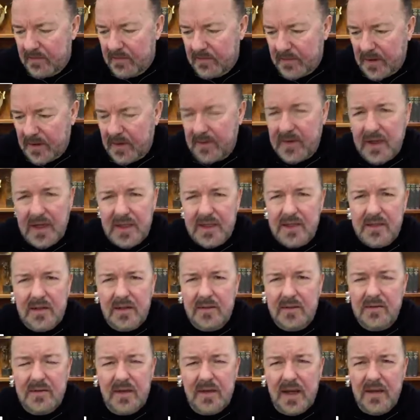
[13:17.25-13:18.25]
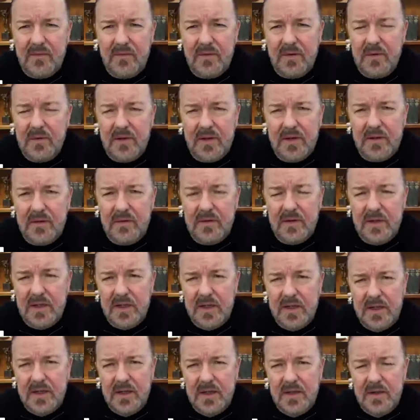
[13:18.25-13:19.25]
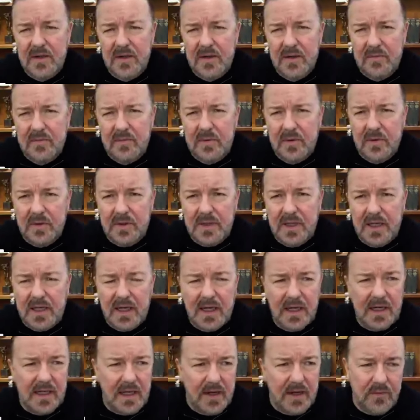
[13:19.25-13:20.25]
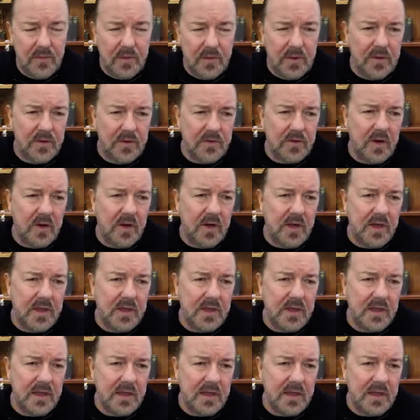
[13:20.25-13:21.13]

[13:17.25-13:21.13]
So thanks to everyone who bought a ticket and everyone who tried.